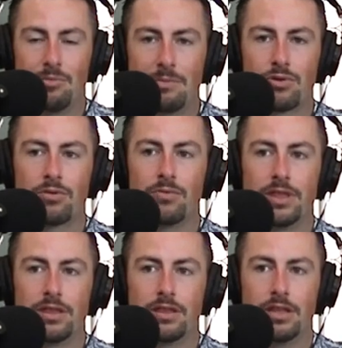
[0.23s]
I remember
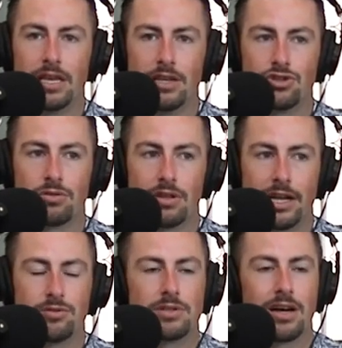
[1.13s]
when the
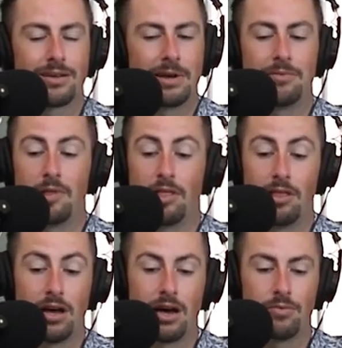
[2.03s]
Israelites, we talk about them a
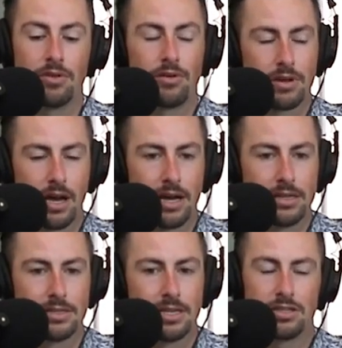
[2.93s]
lot with all the
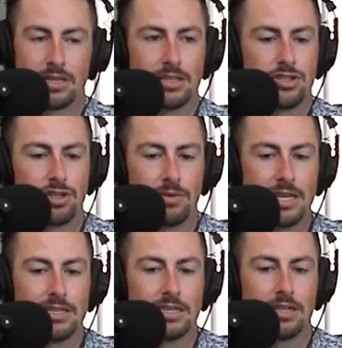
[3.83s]
guys, just because it's so
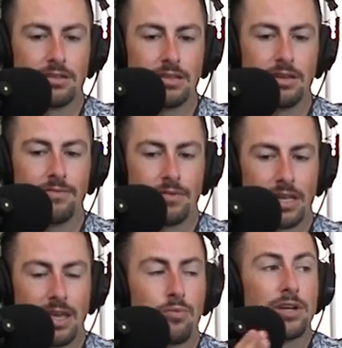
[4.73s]
easy to leave.
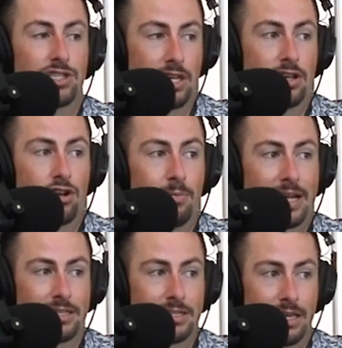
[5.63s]
Like they wish they could go
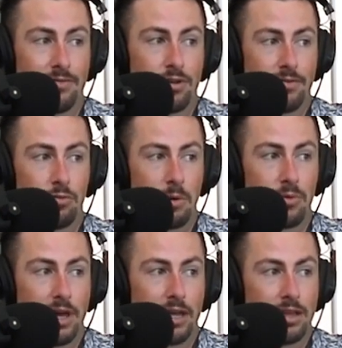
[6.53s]
back to slavery, if you
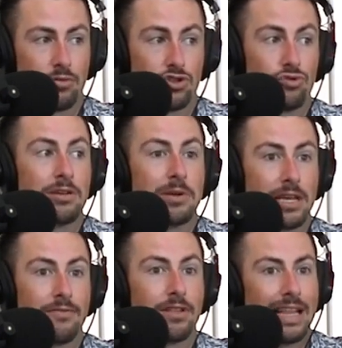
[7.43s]
remember that. They were
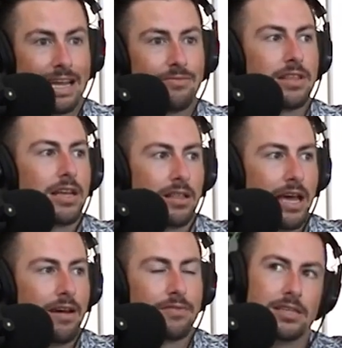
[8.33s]
dreaming of the life yeah. that they
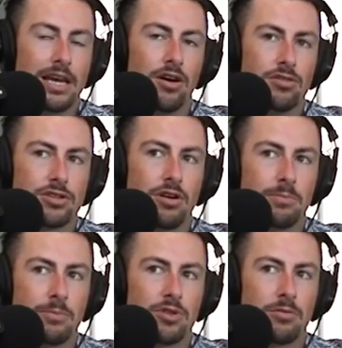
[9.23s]
left. Yet also, I
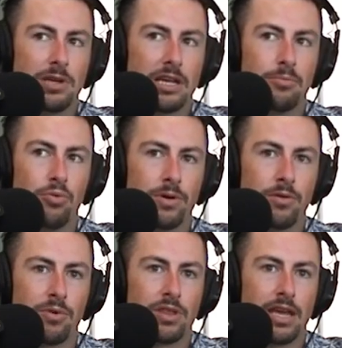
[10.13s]
remember there being a
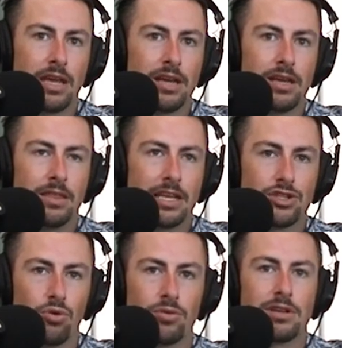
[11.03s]
point where they they
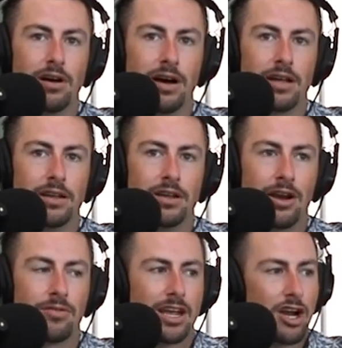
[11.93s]
told God, "I
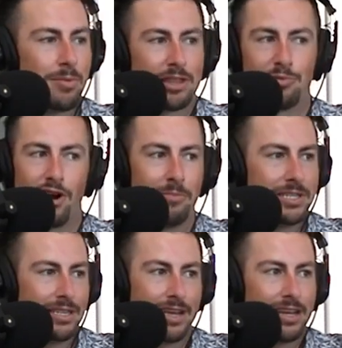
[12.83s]
don't care about the
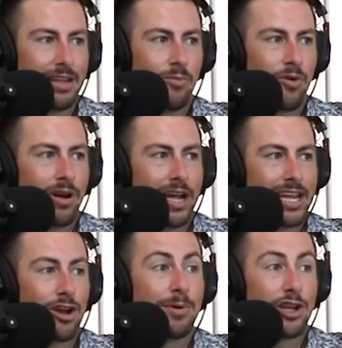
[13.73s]
promised land anymore. I
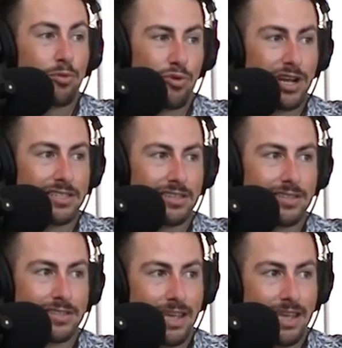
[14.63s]
care about your presence.